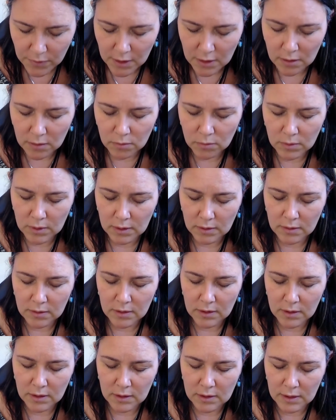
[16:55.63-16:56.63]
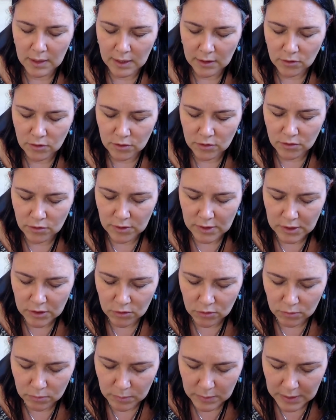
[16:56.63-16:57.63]
with an
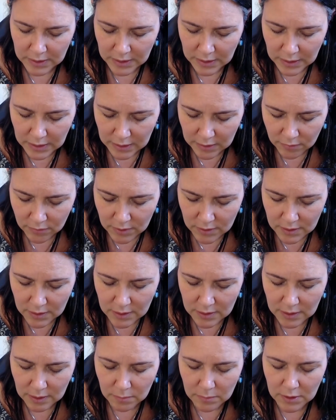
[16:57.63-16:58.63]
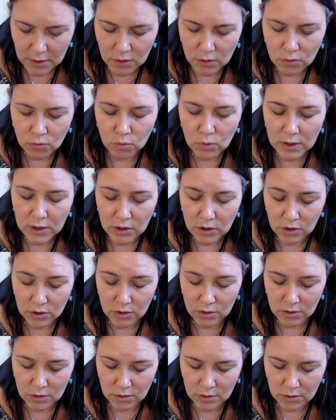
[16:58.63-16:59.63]
extraterrestrial being if this is something you wish
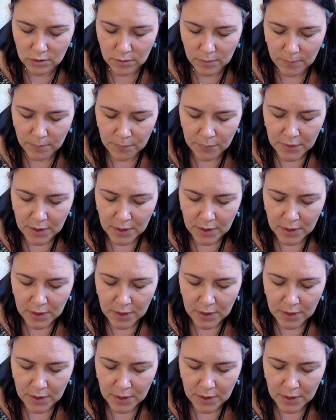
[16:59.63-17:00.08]
to do.